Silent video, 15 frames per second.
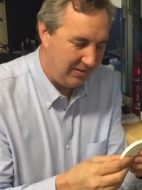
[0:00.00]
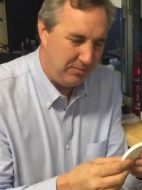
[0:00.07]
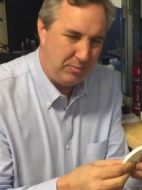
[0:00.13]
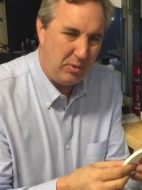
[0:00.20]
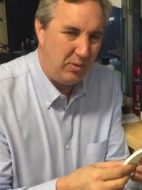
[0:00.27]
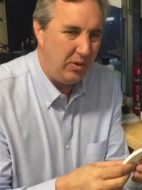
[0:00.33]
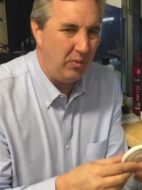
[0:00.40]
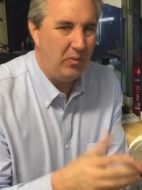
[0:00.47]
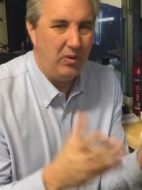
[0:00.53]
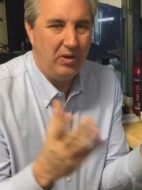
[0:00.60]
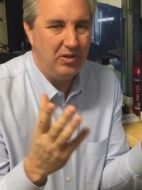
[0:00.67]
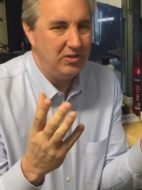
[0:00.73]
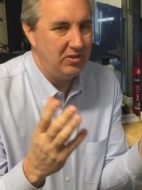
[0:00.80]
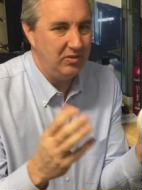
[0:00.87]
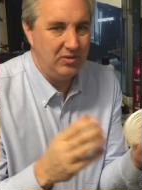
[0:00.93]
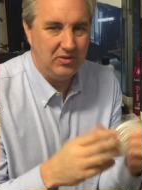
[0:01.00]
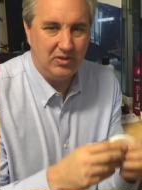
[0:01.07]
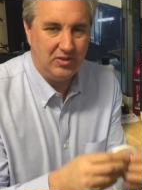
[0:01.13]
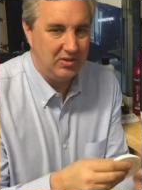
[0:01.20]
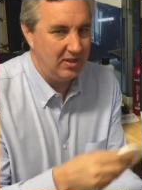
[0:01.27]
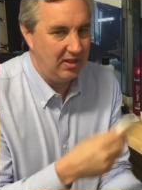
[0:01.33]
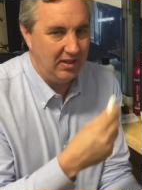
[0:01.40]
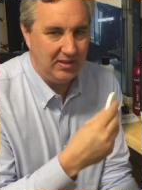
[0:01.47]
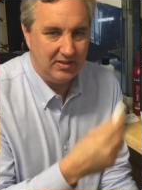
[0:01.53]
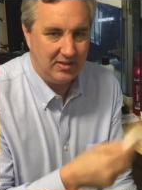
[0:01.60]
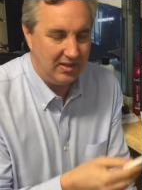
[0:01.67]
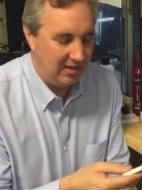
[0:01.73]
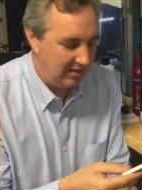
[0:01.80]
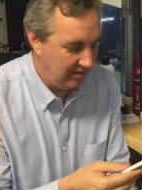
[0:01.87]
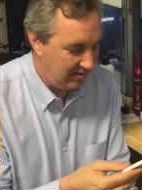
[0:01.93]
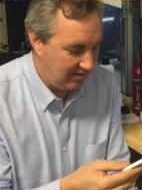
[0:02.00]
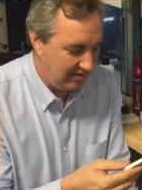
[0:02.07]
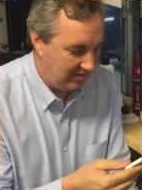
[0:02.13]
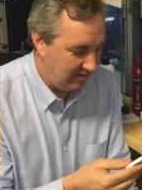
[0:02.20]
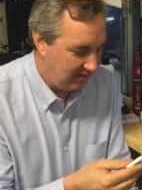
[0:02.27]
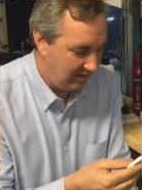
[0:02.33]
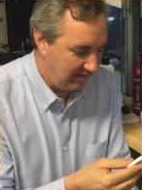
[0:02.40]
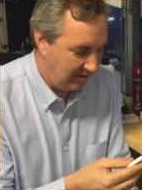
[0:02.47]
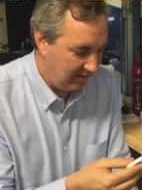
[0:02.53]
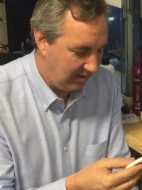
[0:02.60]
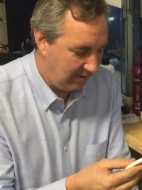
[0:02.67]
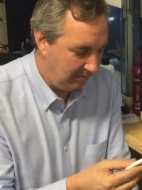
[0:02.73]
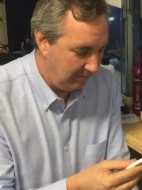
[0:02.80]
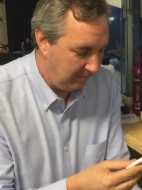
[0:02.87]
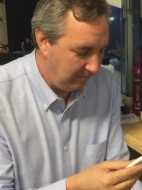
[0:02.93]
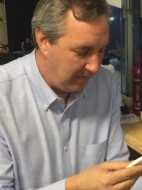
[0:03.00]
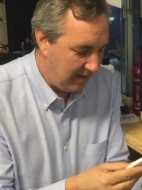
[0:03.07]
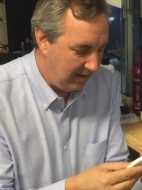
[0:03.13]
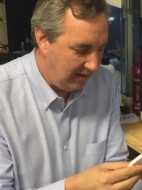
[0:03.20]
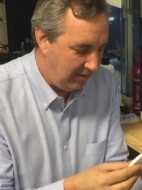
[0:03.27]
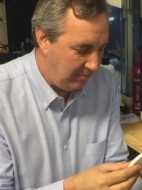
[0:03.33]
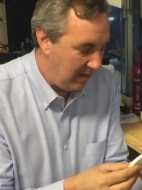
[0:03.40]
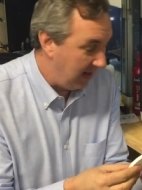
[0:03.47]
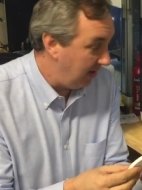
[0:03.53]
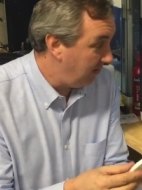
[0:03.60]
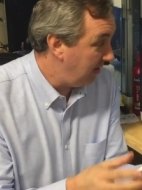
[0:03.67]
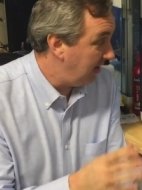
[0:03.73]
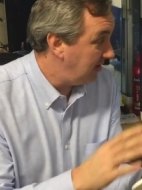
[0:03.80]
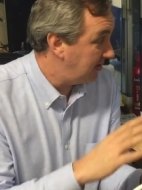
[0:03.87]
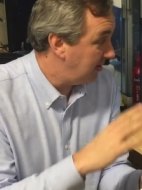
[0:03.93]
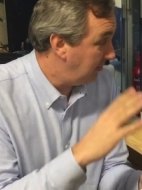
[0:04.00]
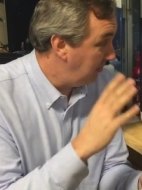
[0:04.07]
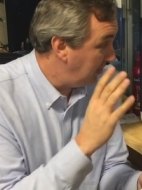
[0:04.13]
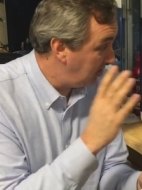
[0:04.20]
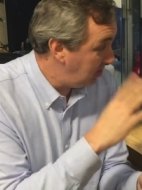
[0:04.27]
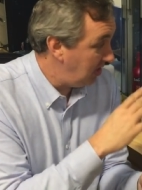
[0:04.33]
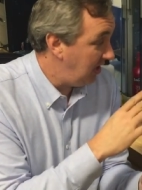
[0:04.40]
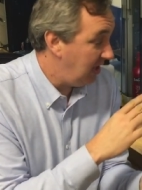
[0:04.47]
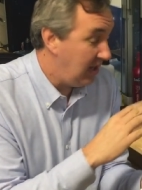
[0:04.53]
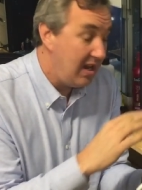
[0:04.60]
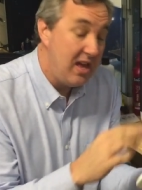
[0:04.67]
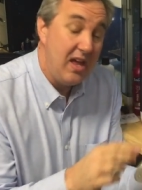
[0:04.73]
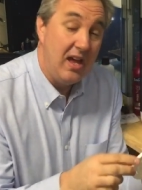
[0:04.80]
point one is useless on these things. Um, mainly, I don't think it's the machine.